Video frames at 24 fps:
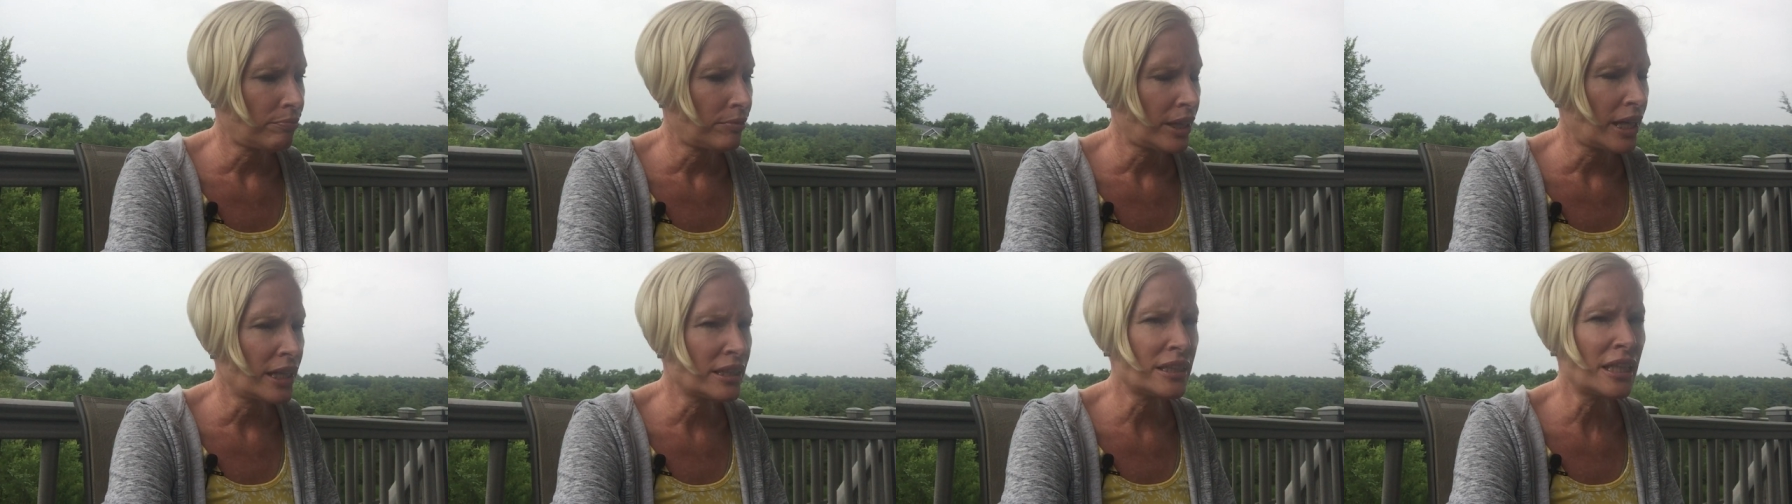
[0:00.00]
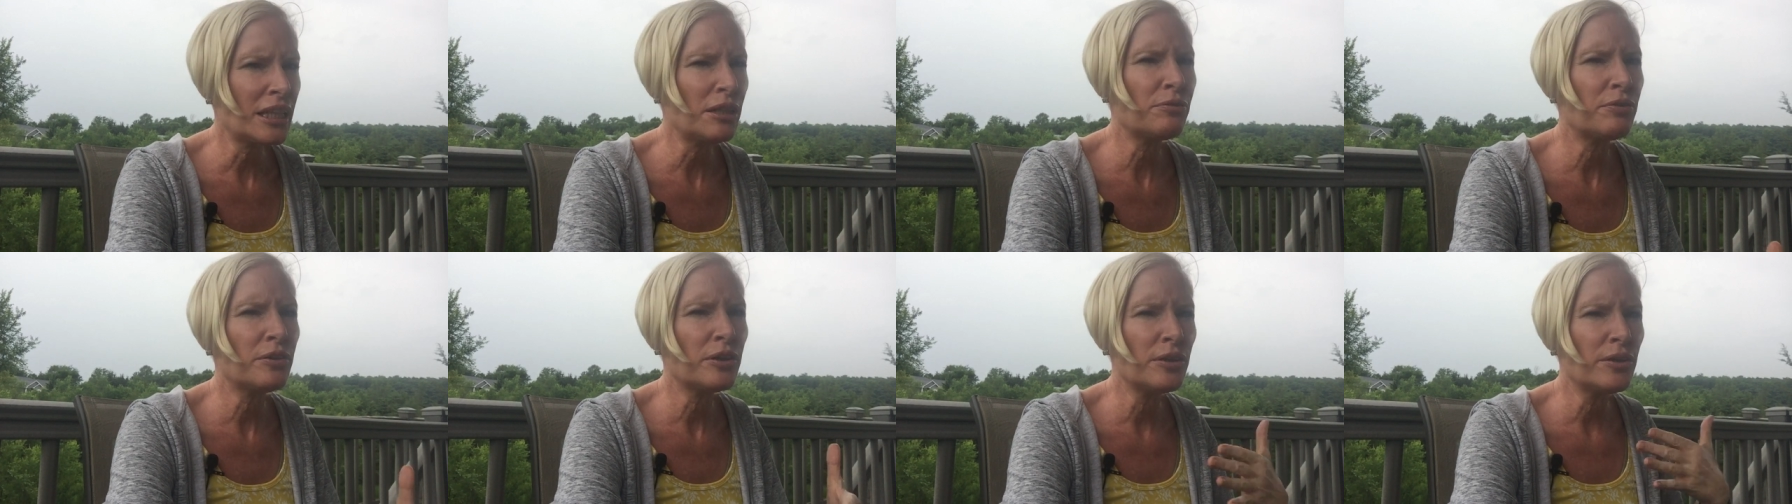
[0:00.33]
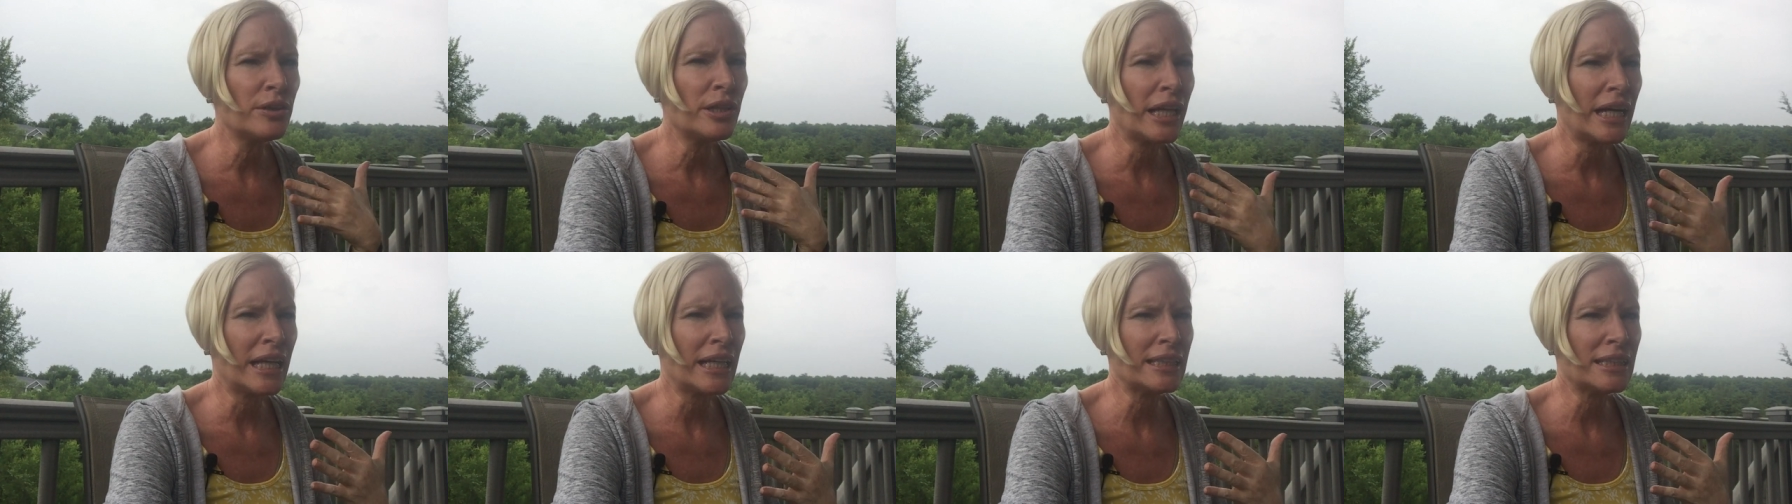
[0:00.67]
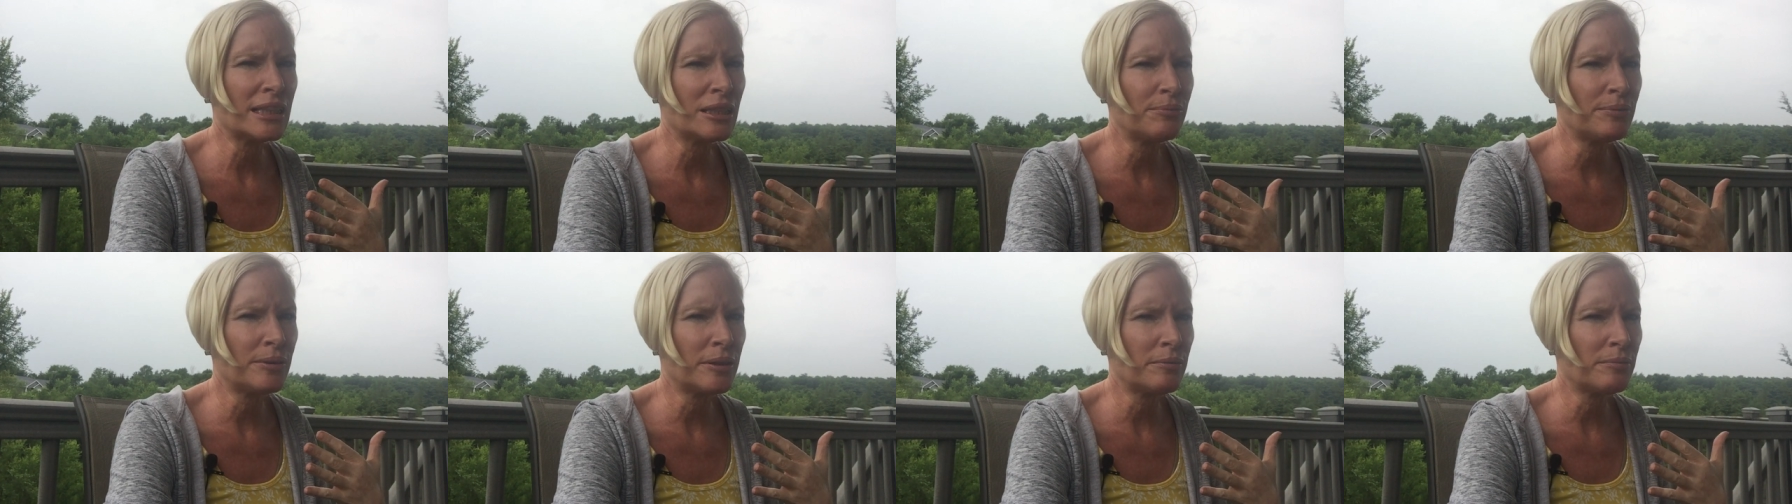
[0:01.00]
It's like flu-like
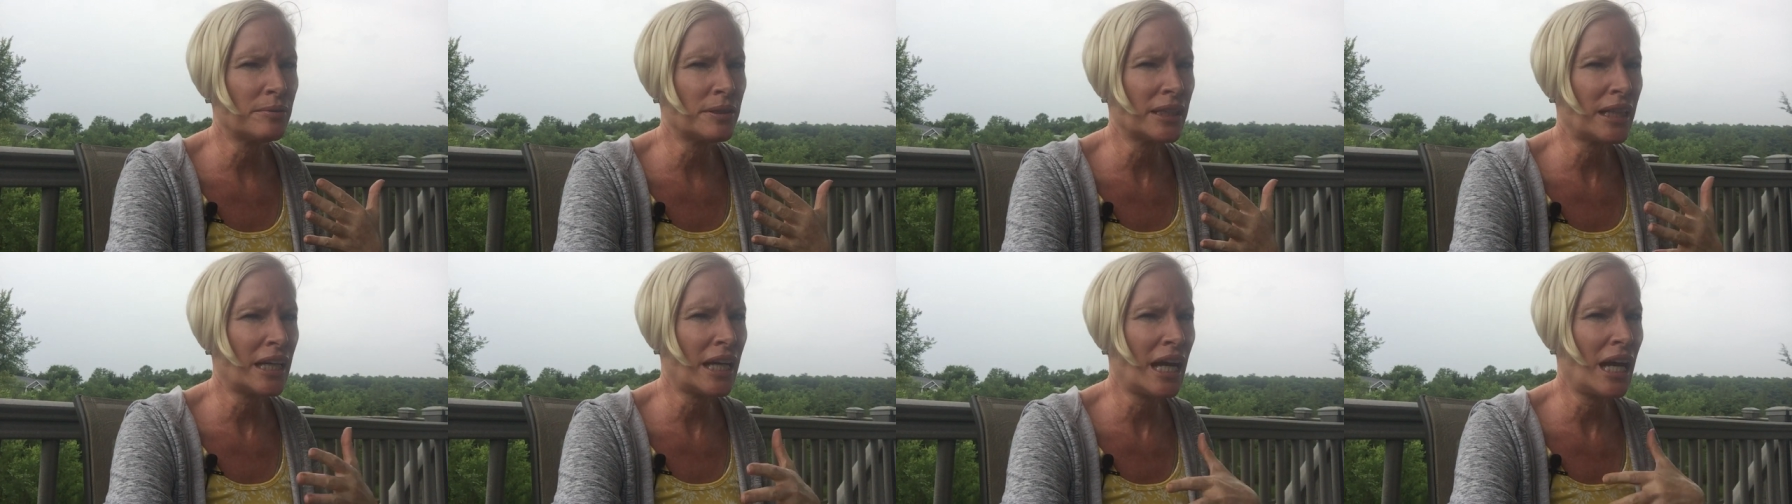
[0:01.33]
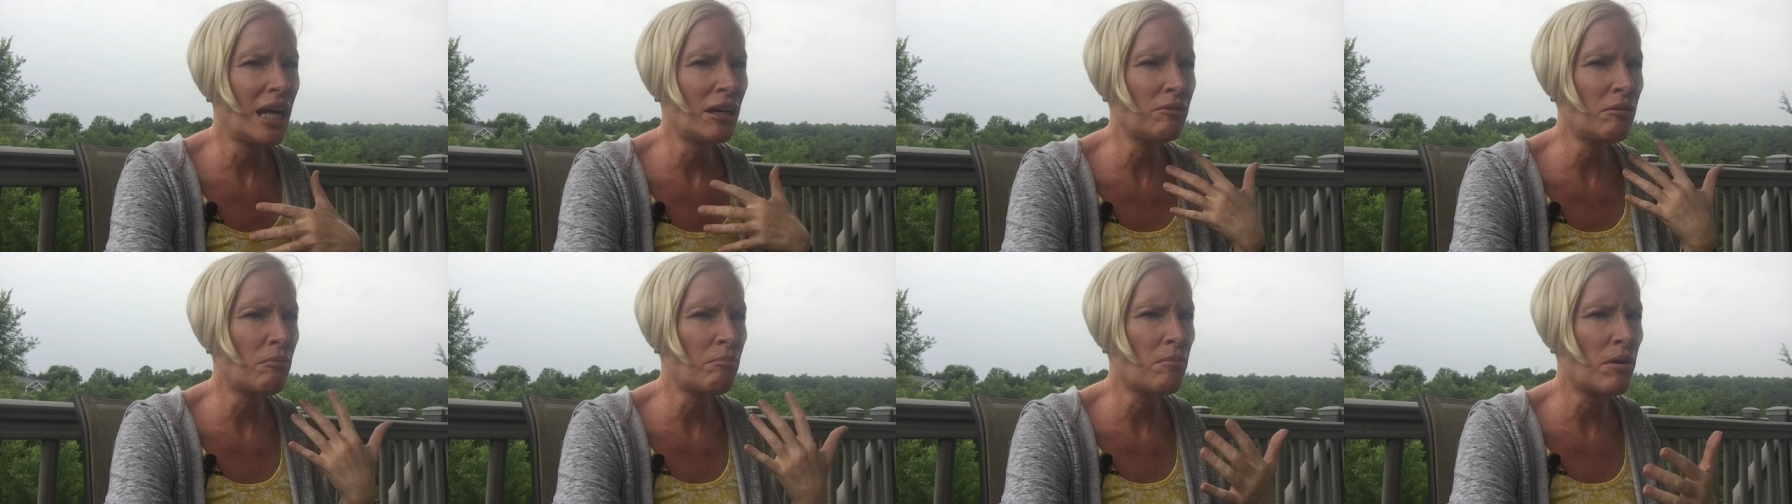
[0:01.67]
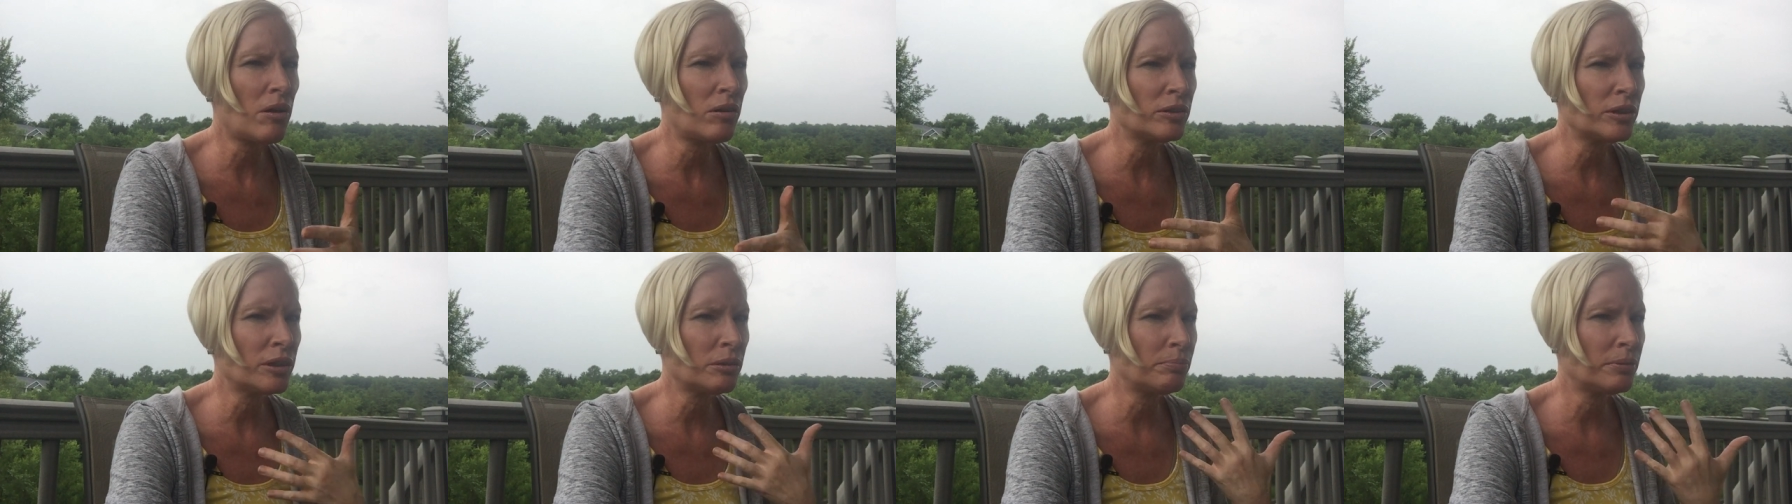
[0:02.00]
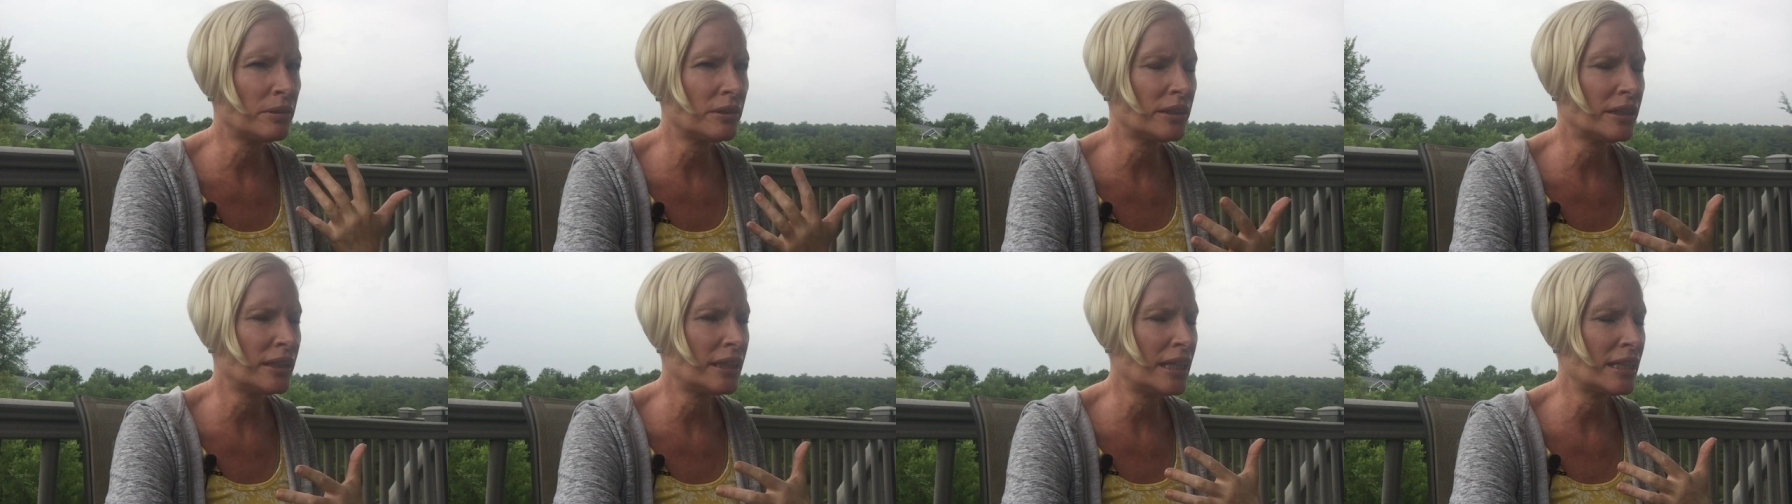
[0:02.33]
symptoms. Like I have a
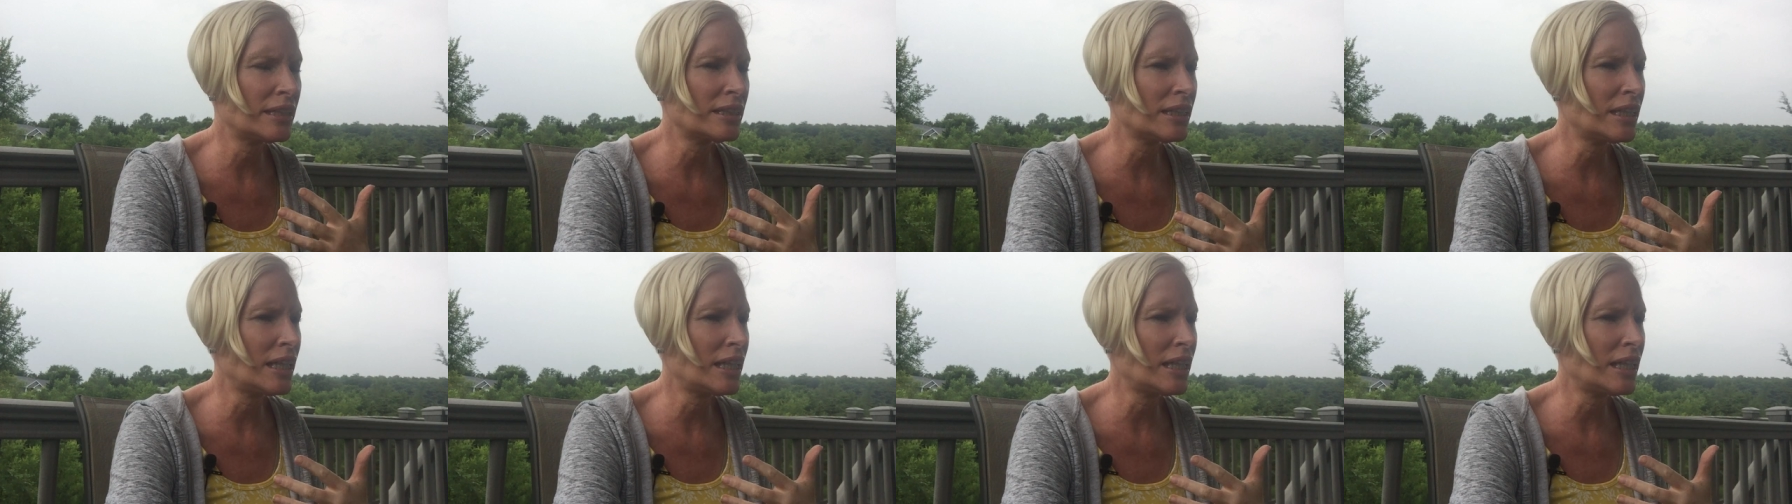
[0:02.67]
multiple things,